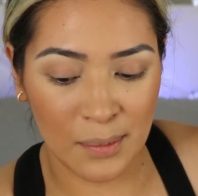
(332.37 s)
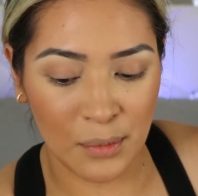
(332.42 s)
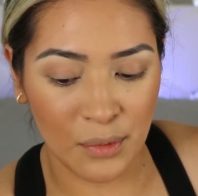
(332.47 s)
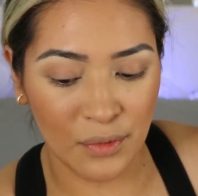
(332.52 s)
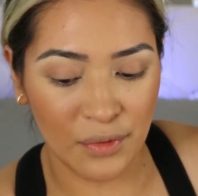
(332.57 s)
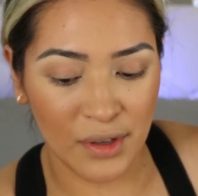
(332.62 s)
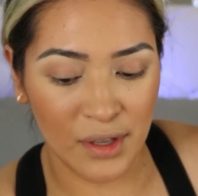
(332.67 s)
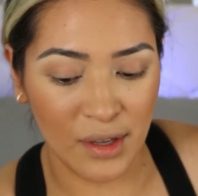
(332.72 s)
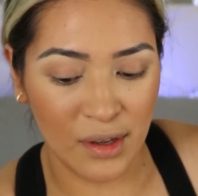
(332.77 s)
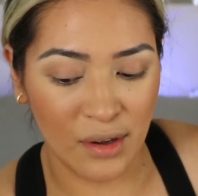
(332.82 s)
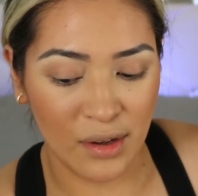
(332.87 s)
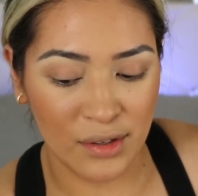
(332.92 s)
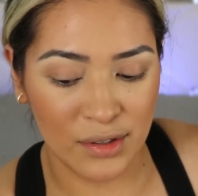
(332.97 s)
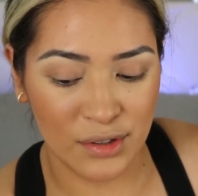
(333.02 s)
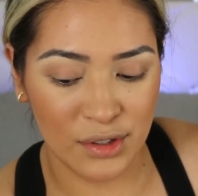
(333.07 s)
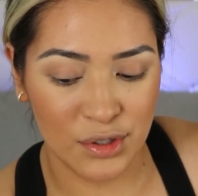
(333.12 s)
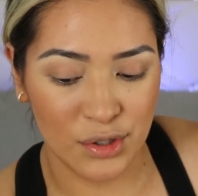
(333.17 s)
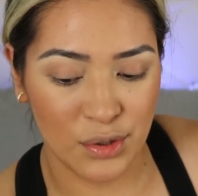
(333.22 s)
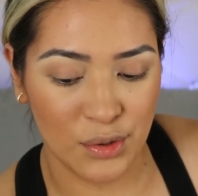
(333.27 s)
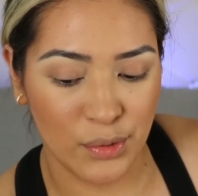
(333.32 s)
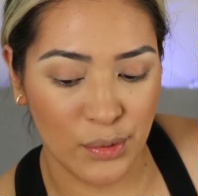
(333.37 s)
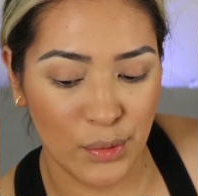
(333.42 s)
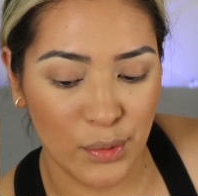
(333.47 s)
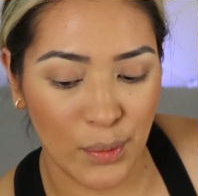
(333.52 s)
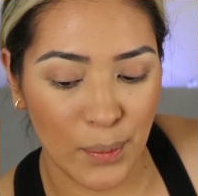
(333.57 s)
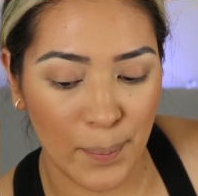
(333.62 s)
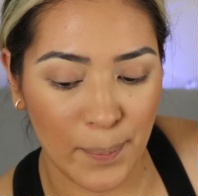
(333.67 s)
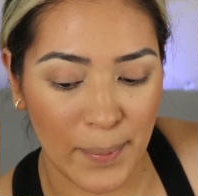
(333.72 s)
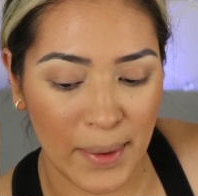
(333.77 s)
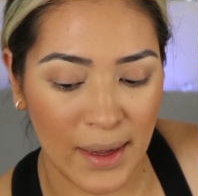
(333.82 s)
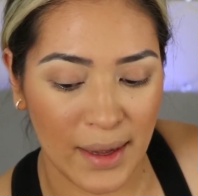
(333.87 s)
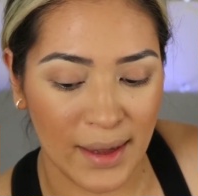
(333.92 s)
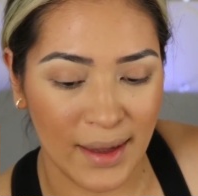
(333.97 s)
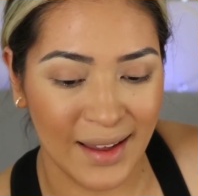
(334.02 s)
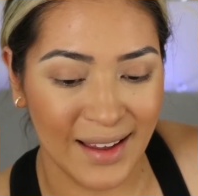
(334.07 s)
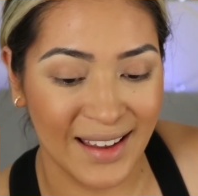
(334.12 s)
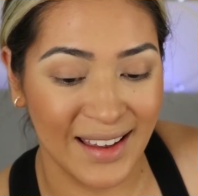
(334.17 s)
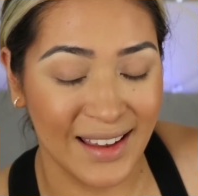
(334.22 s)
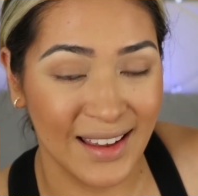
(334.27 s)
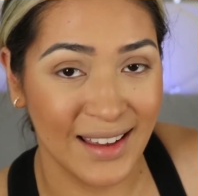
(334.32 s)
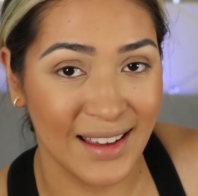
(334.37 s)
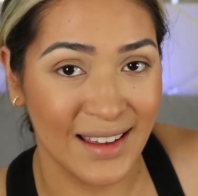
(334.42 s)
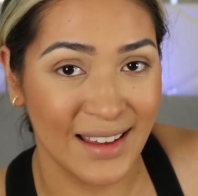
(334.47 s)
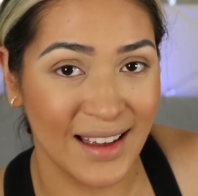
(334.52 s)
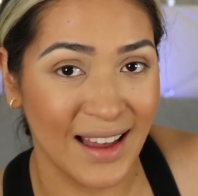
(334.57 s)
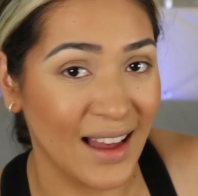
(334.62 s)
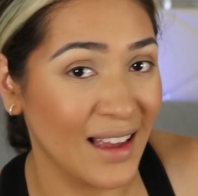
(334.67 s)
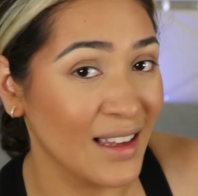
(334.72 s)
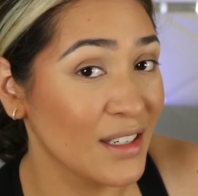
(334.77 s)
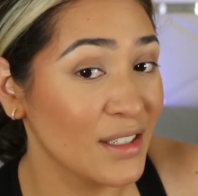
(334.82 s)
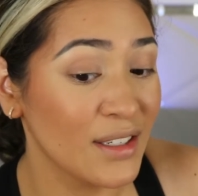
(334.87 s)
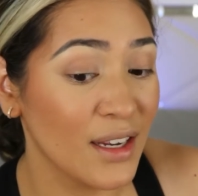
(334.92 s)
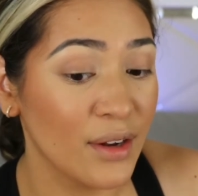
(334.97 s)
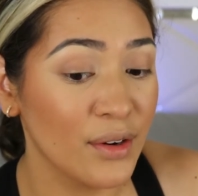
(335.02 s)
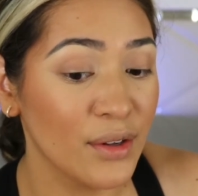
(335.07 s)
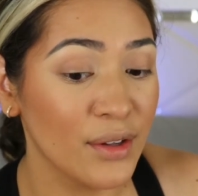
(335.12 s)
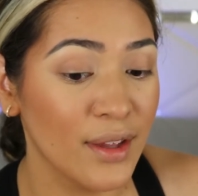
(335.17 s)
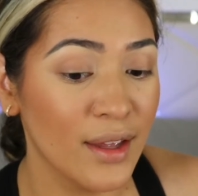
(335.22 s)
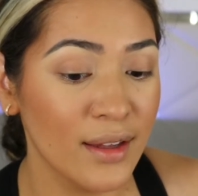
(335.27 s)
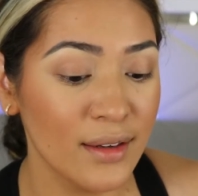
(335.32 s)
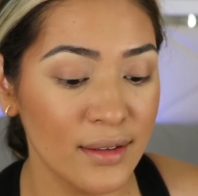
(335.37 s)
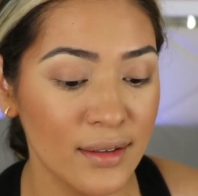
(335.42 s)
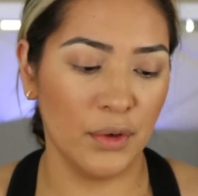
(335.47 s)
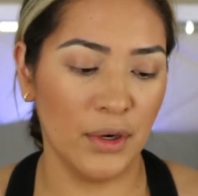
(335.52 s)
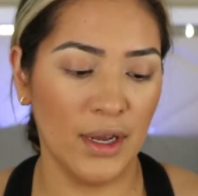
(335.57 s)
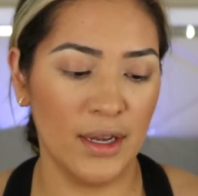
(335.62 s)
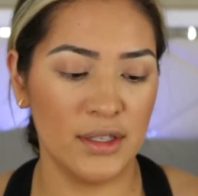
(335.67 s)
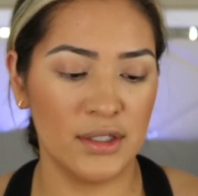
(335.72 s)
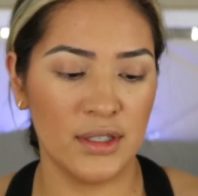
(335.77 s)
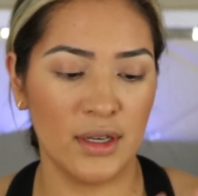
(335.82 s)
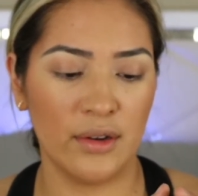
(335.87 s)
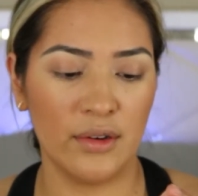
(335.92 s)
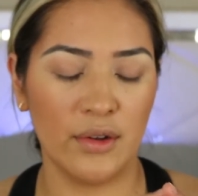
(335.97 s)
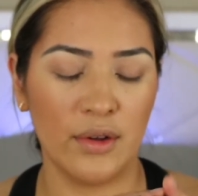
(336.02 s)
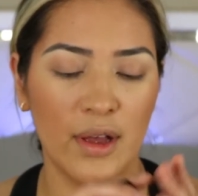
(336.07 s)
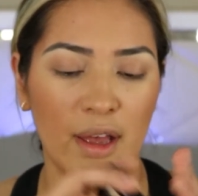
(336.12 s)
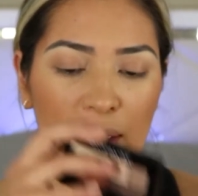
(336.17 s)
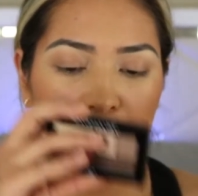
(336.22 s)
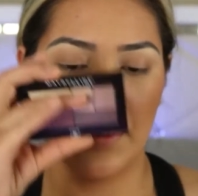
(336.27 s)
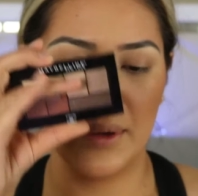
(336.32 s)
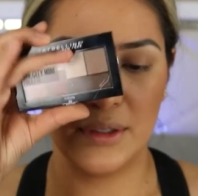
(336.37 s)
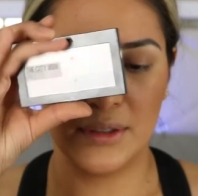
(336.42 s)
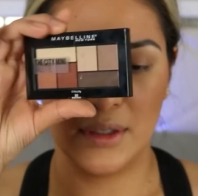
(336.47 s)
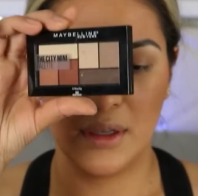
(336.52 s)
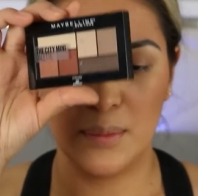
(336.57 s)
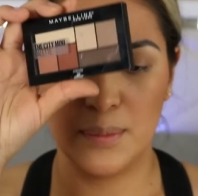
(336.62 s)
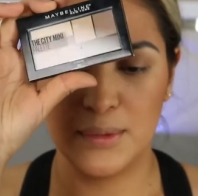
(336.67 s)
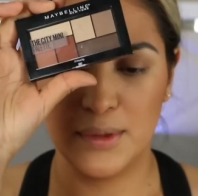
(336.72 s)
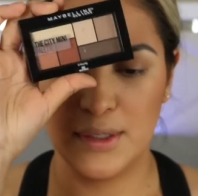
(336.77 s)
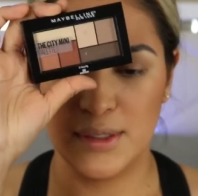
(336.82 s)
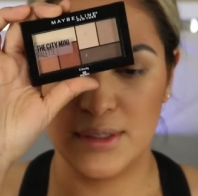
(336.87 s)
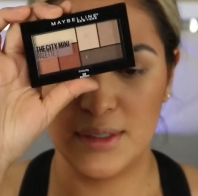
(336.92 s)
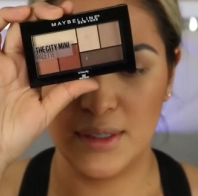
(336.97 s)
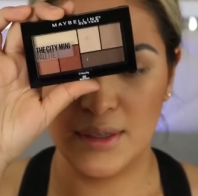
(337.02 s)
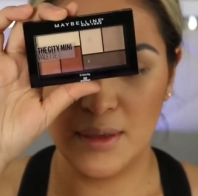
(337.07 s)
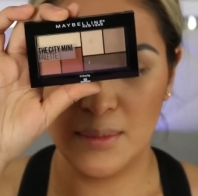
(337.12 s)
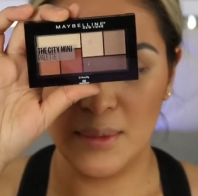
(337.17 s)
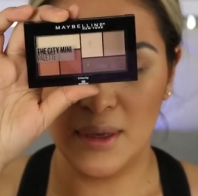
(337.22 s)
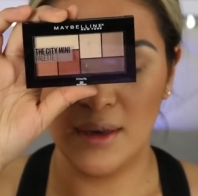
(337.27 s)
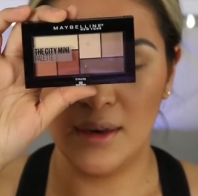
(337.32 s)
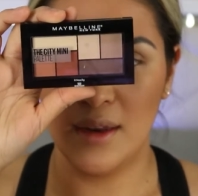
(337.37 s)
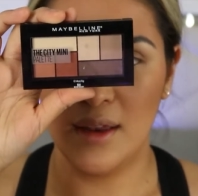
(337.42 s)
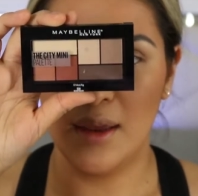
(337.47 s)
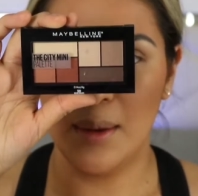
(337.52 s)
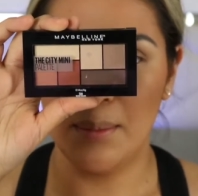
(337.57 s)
moving on to my eyeshadow then. For eyeshadow, I picked up the City Mini